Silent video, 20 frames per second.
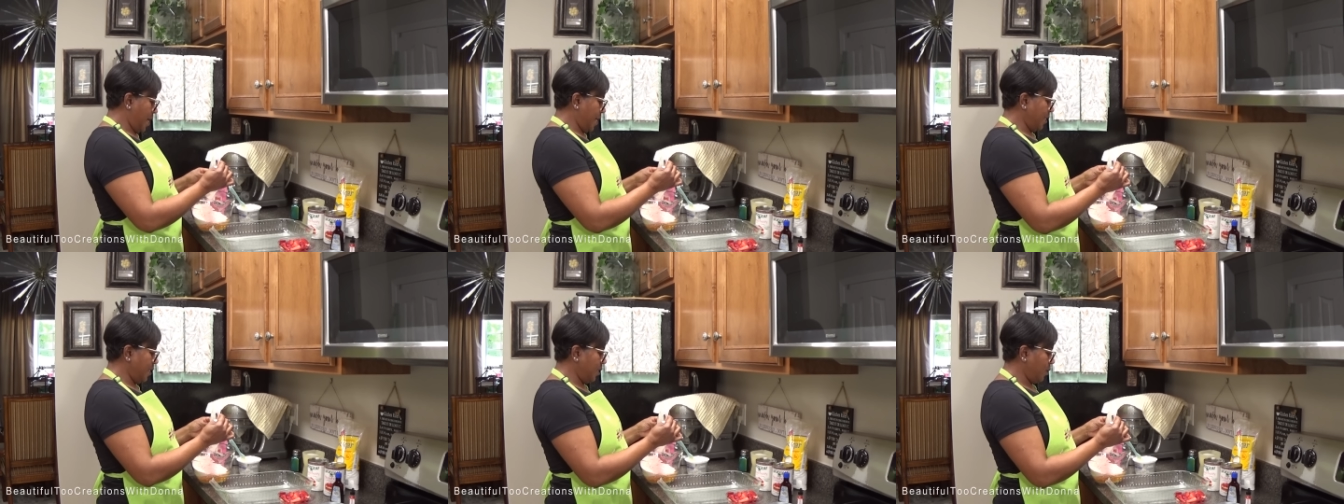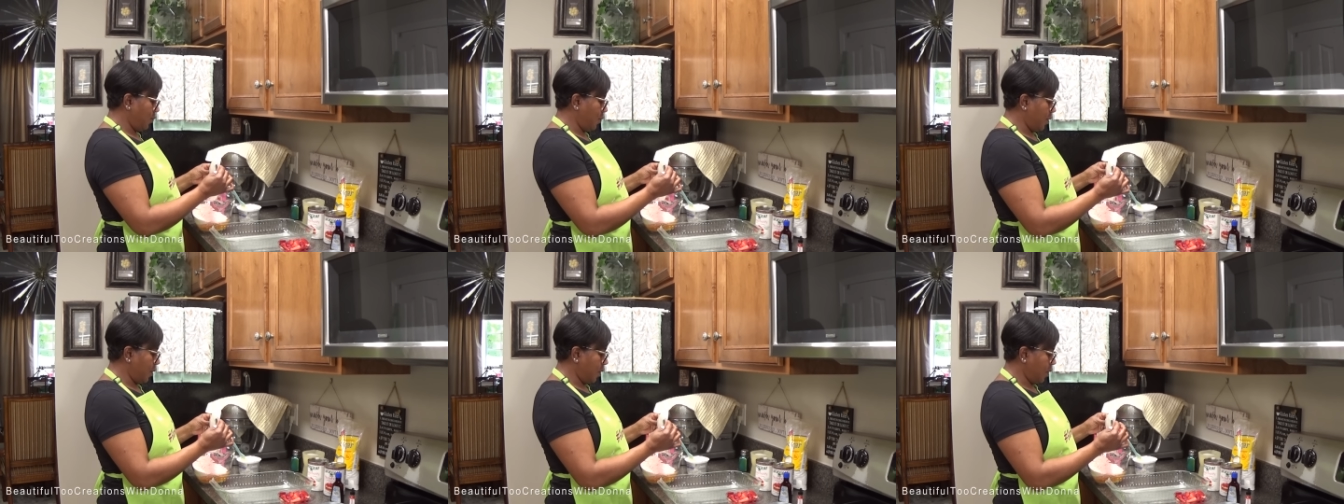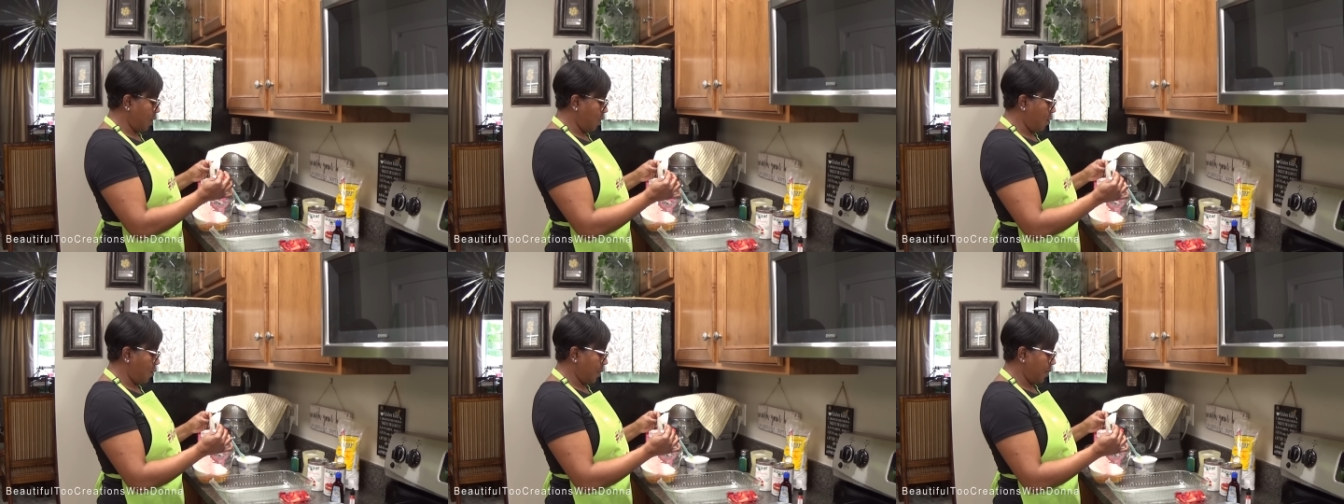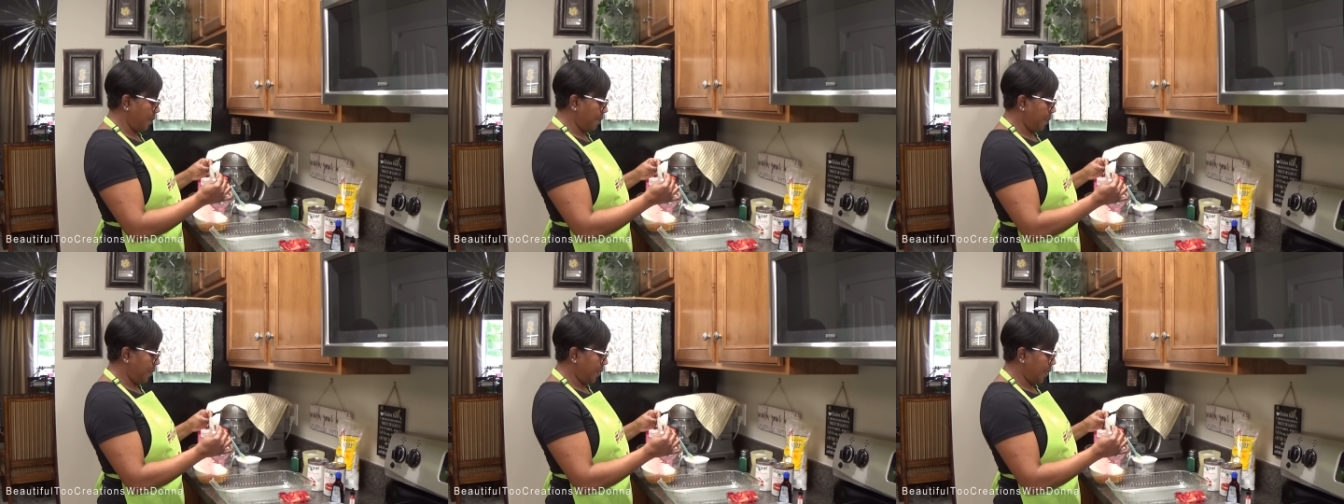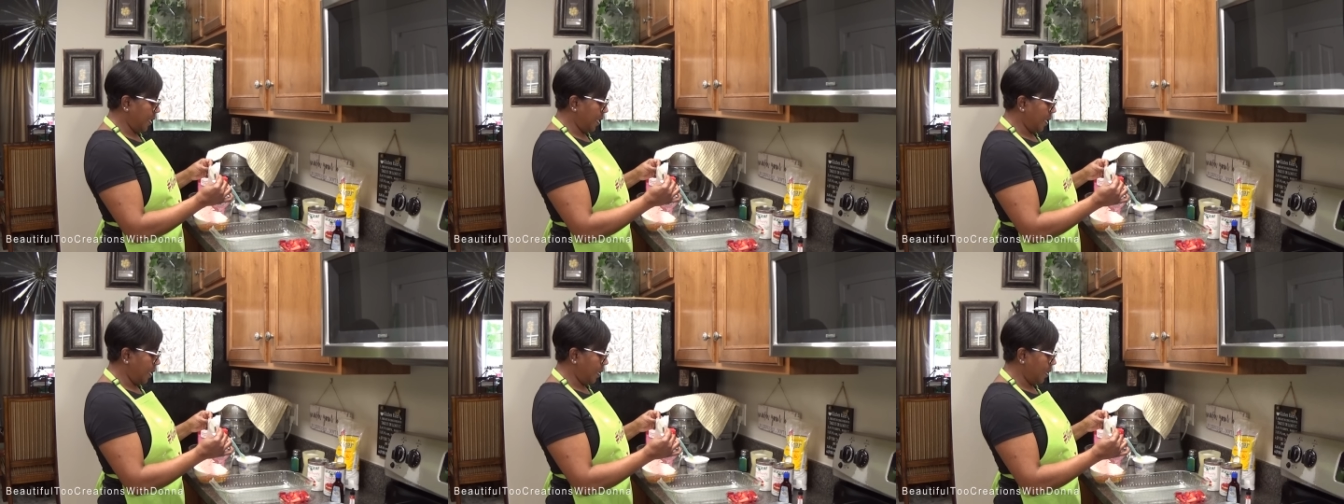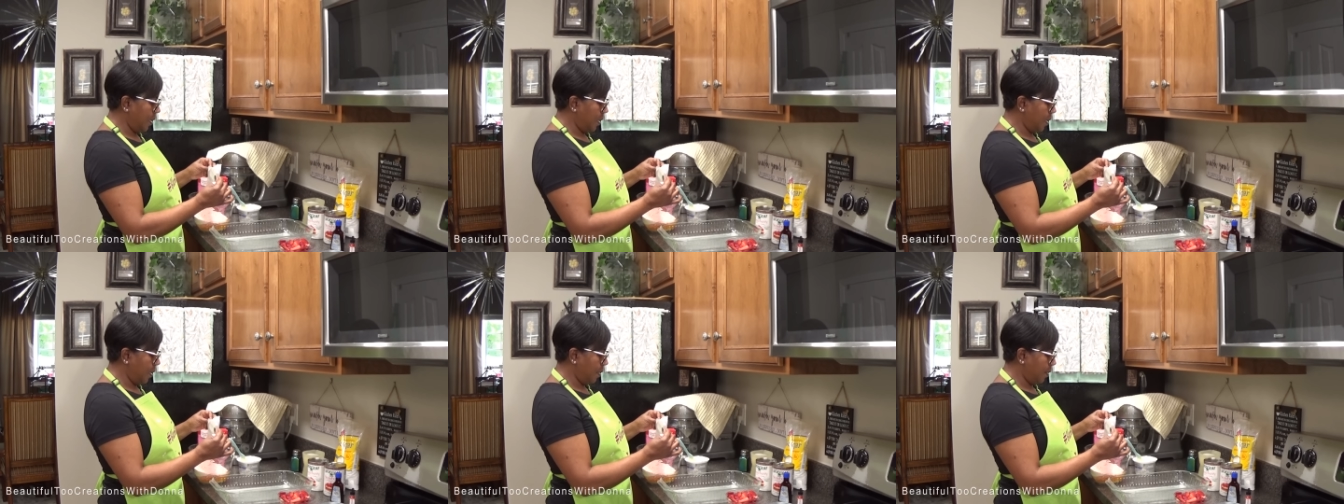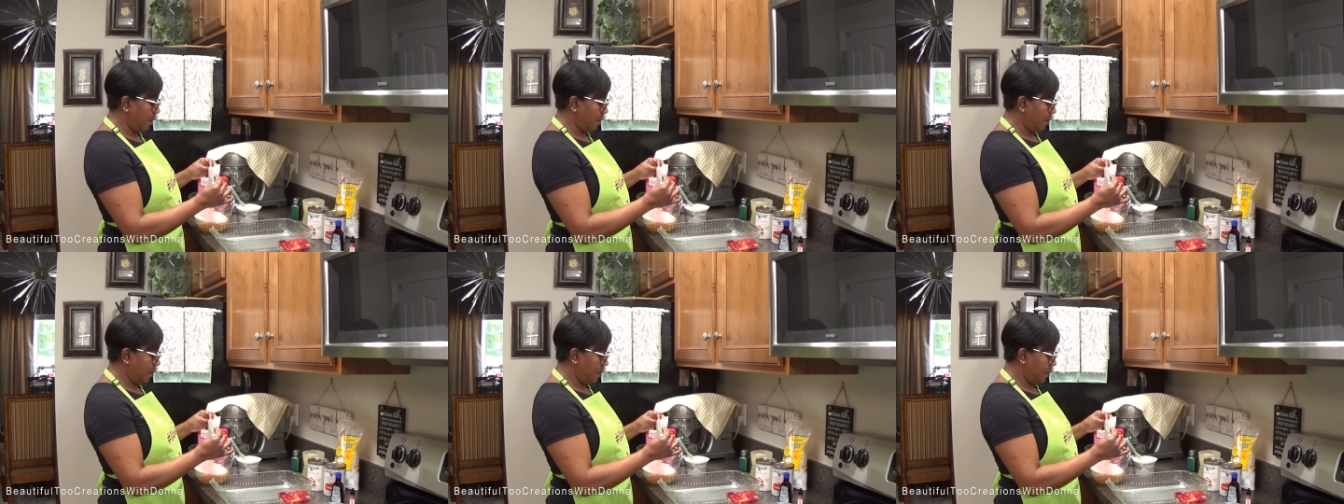I just wanted to go on and put that in
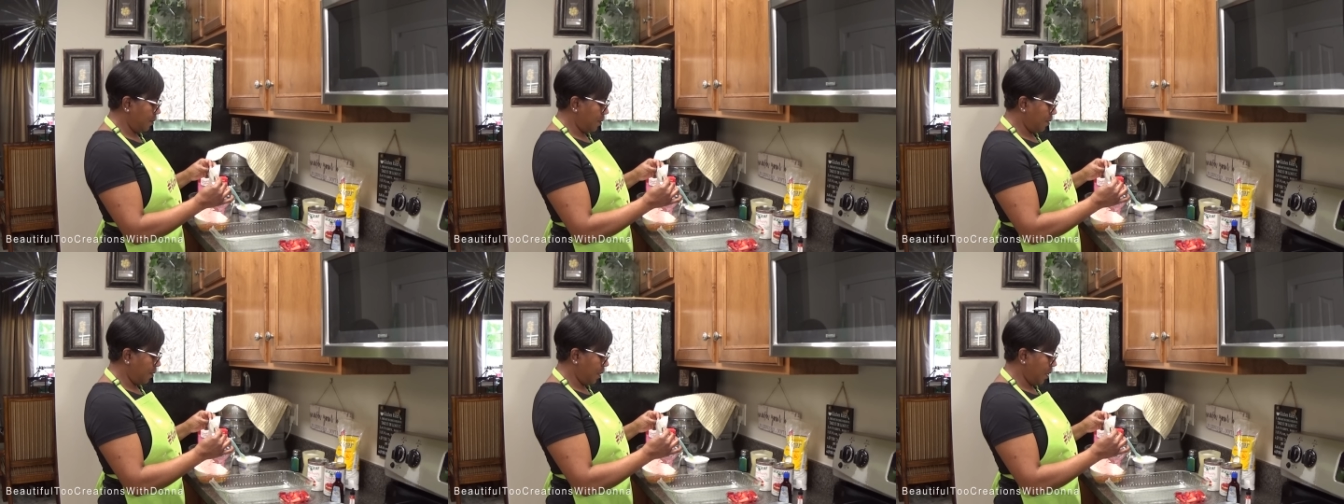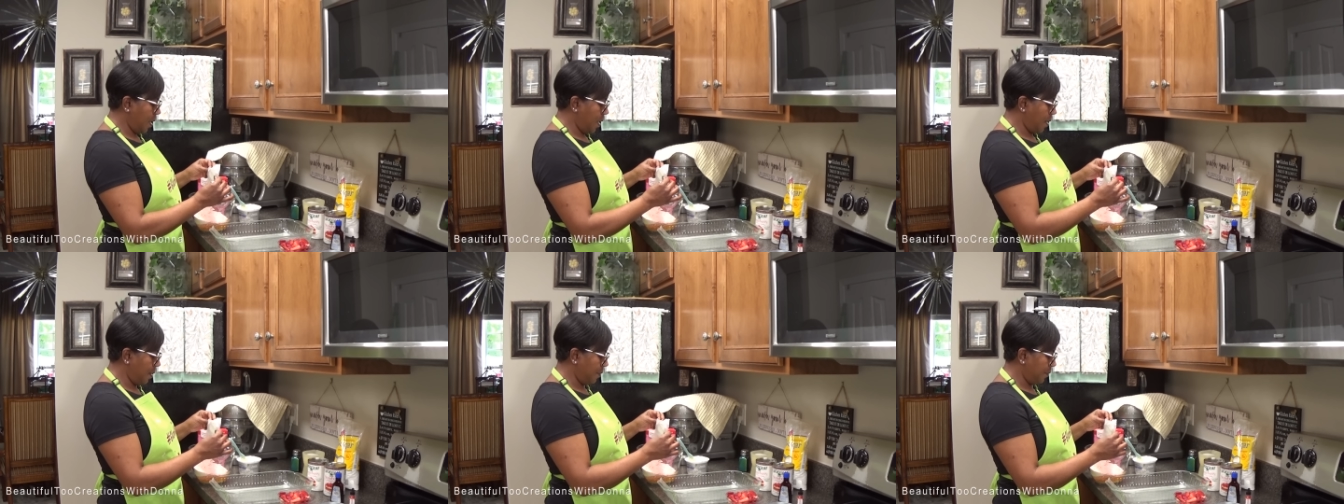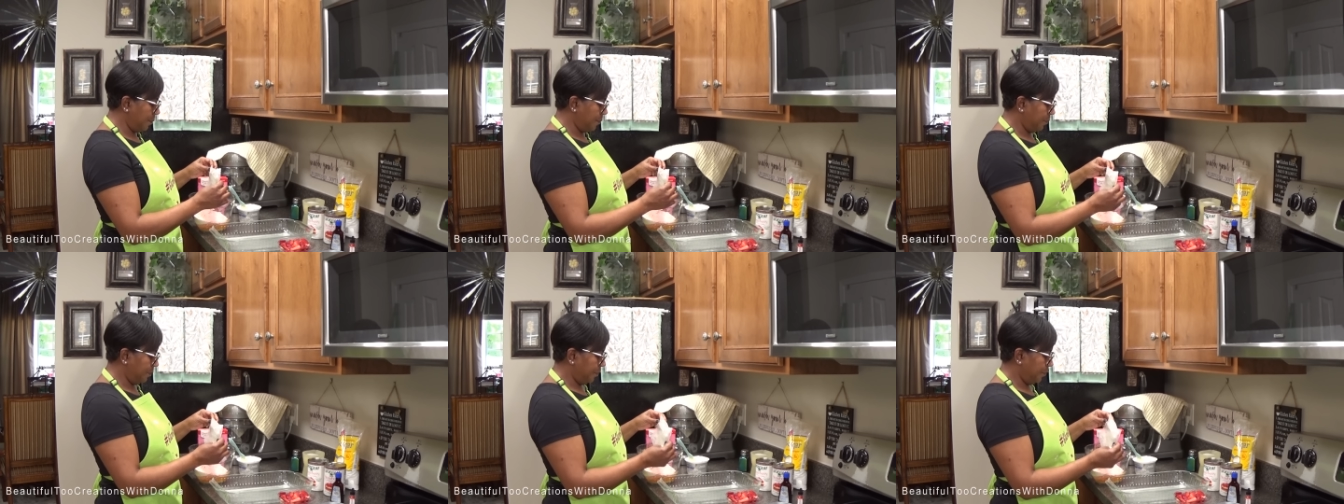there, okay?